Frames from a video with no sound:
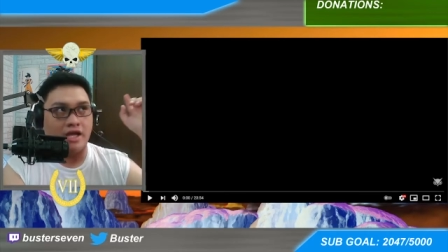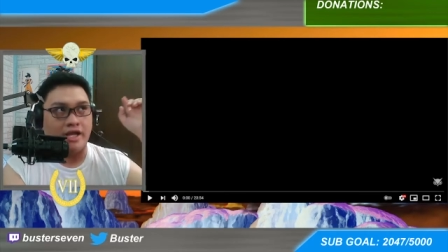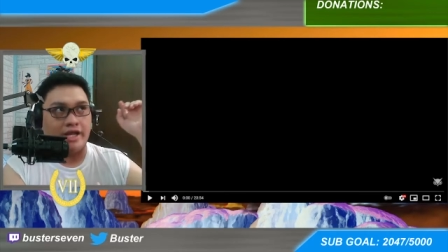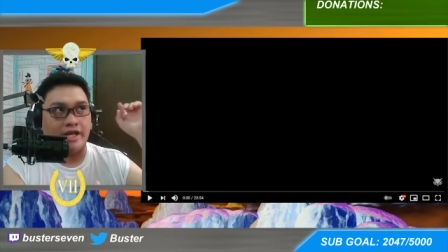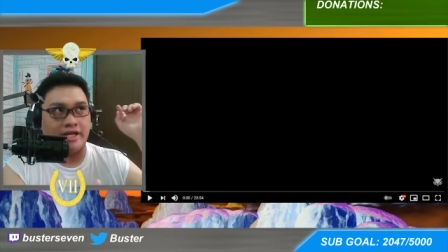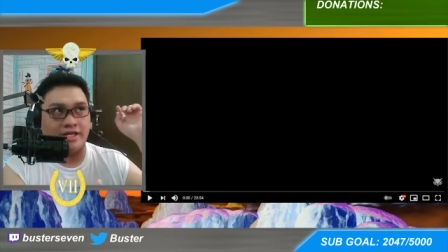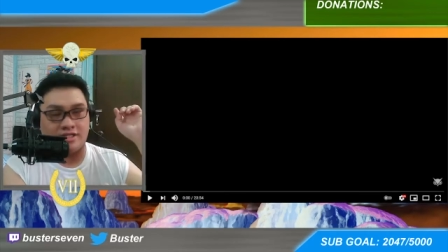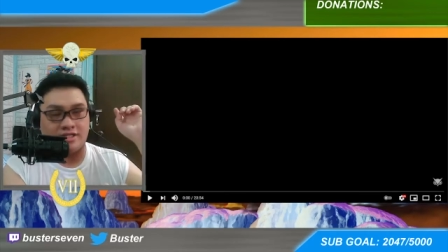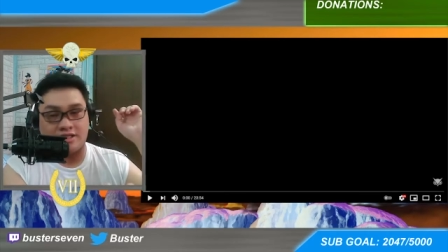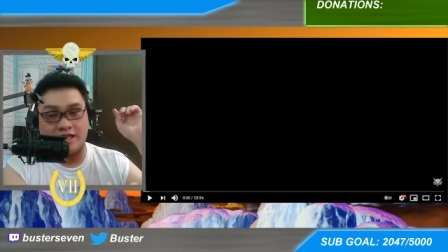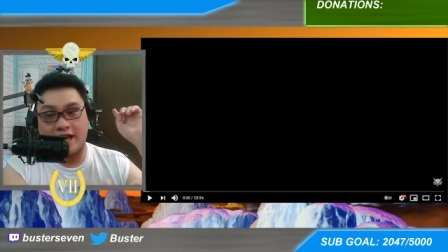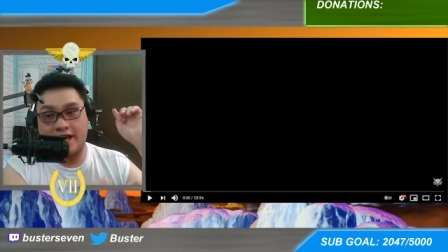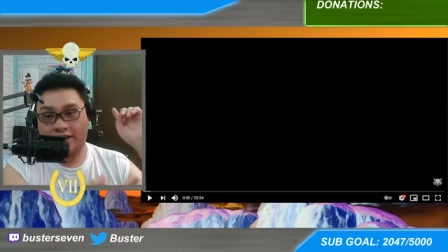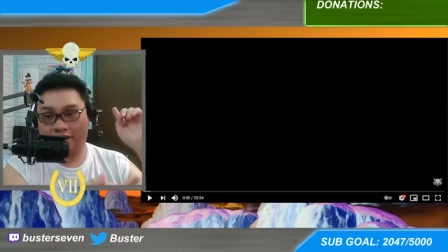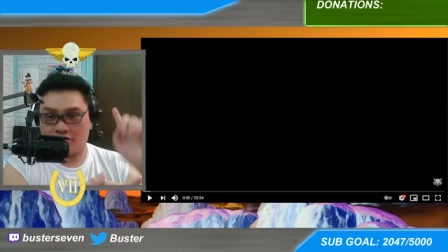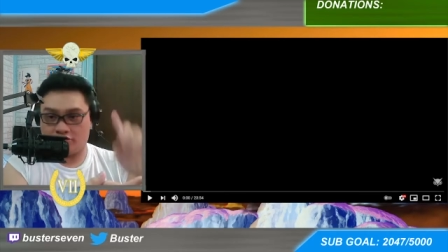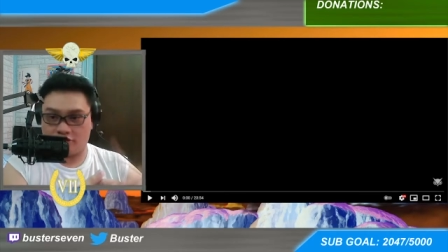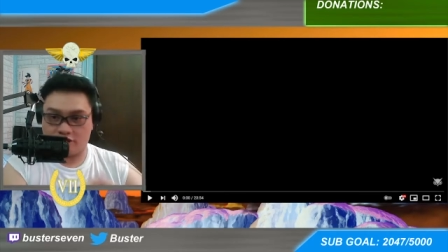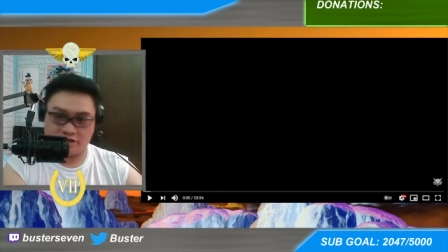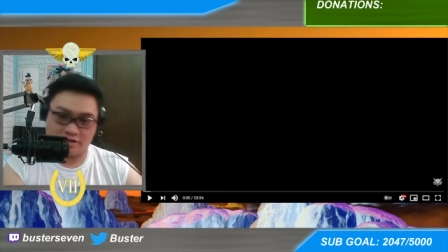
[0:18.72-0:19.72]
Is it
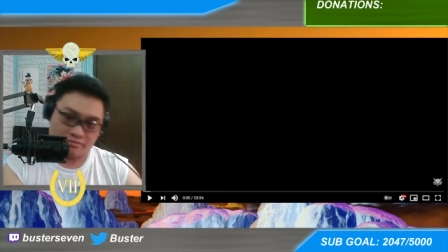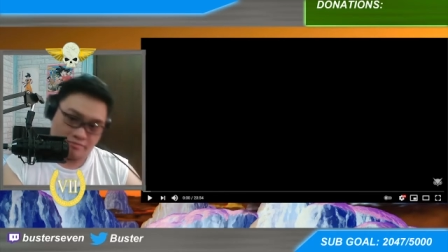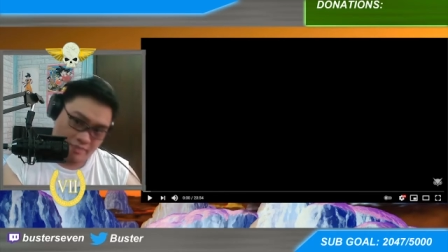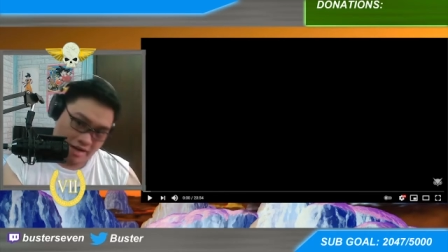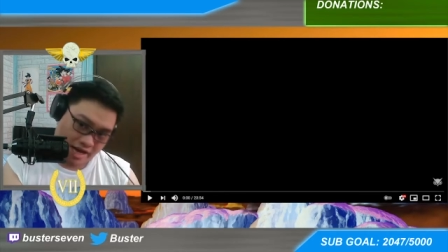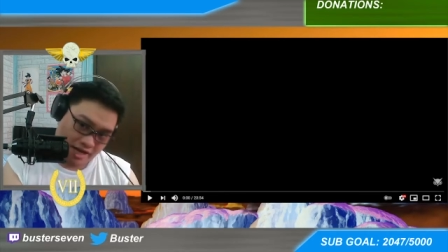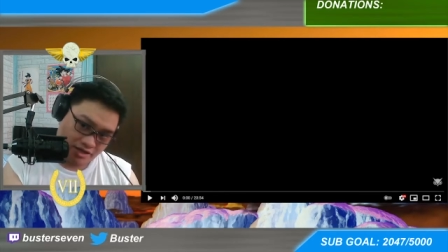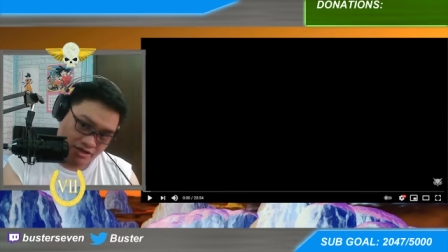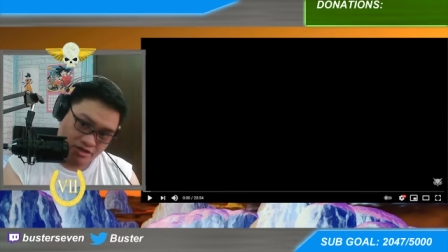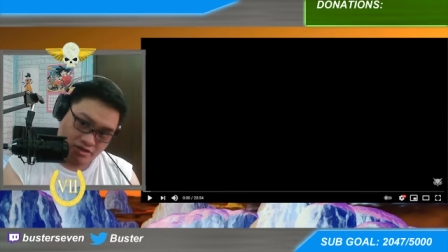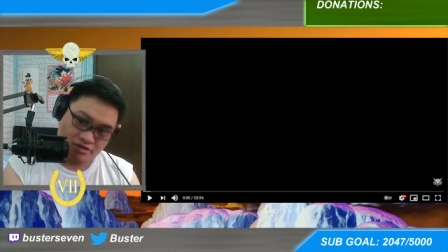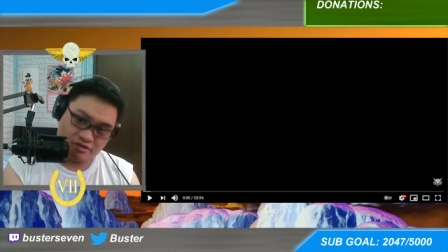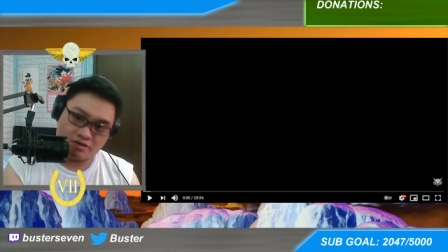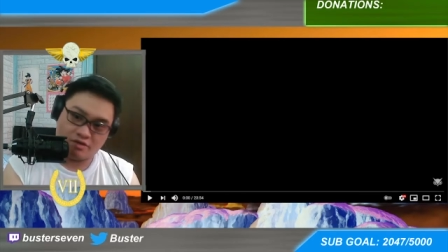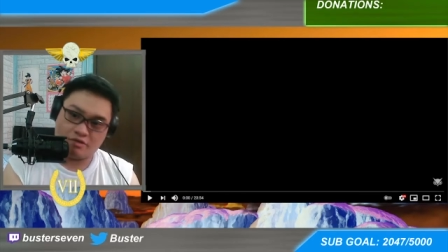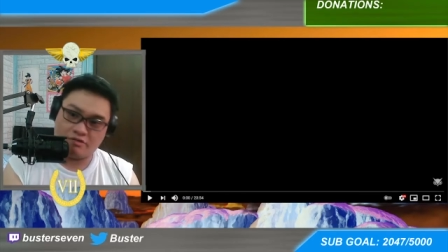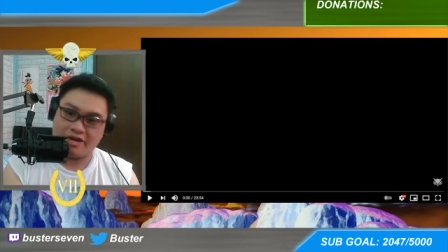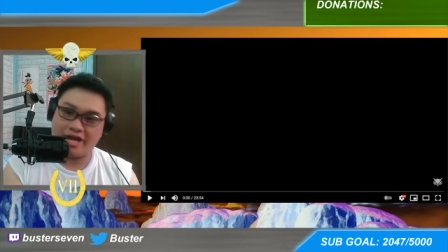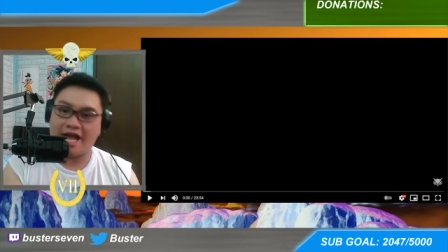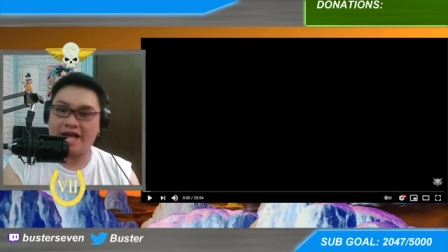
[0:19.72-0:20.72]
either Russian
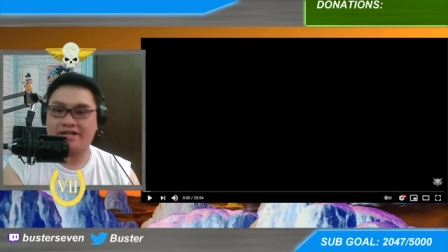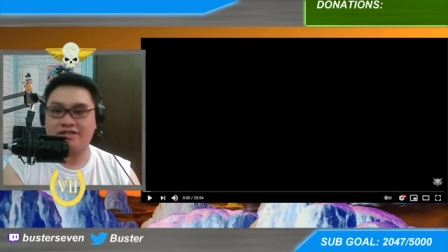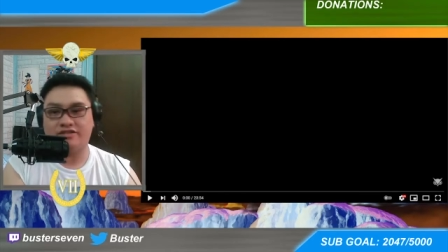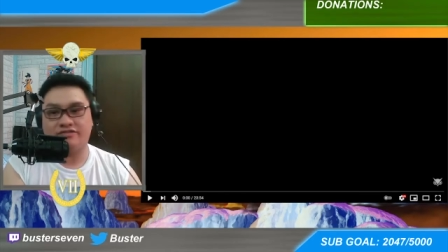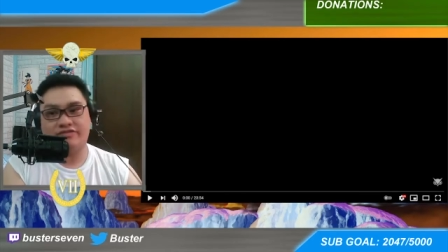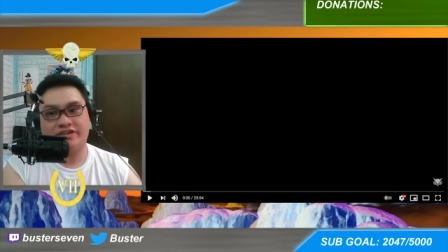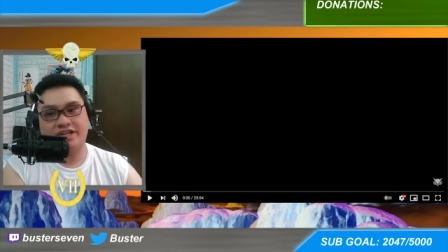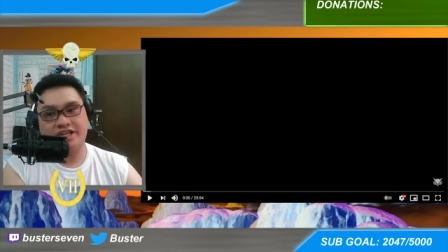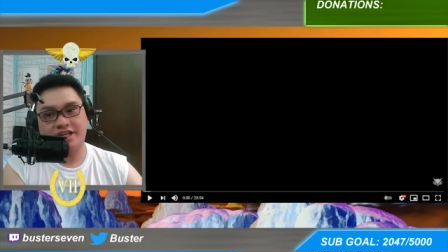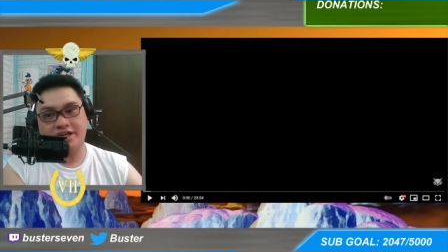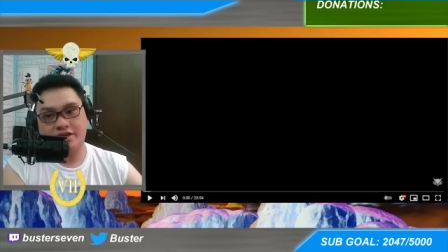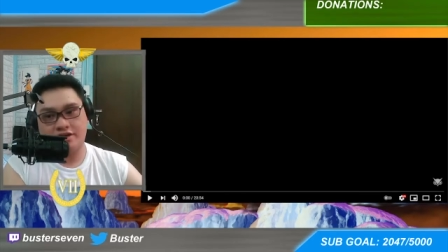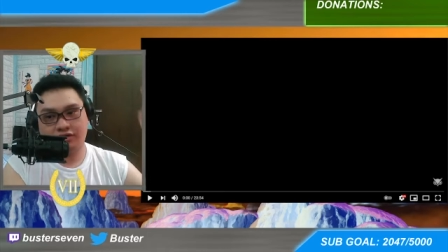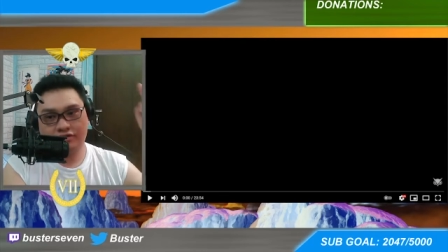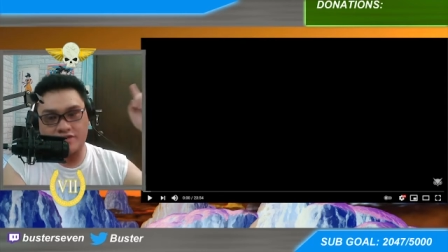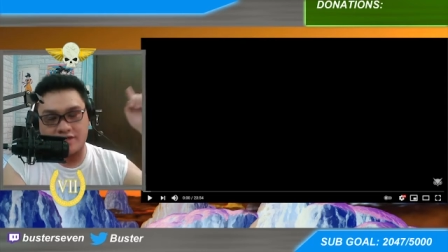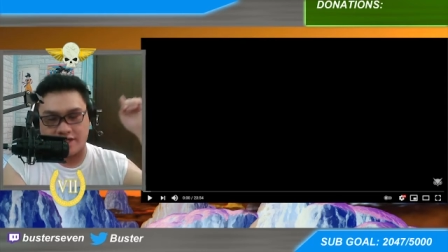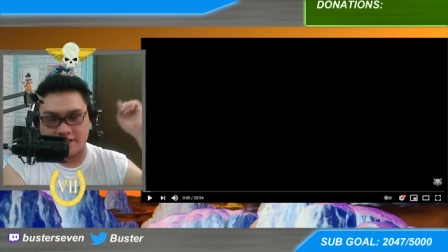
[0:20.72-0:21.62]
Badger reaction videos?